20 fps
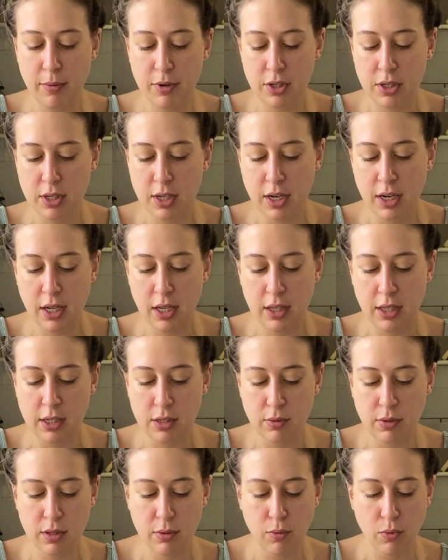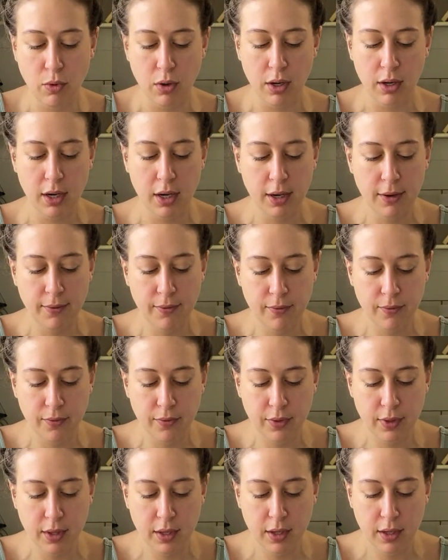much just gonna hit this with some water
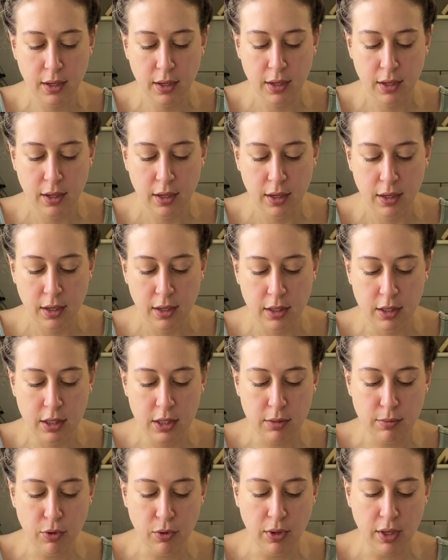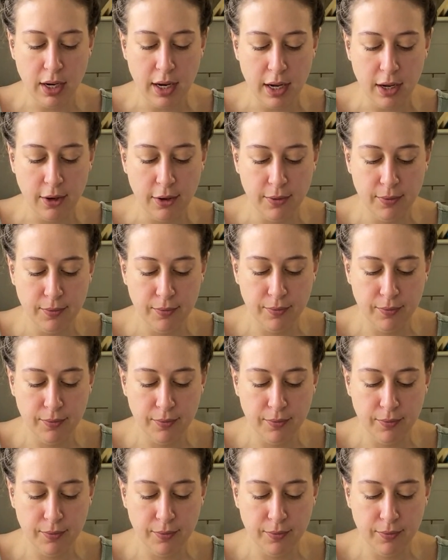and smooth it out.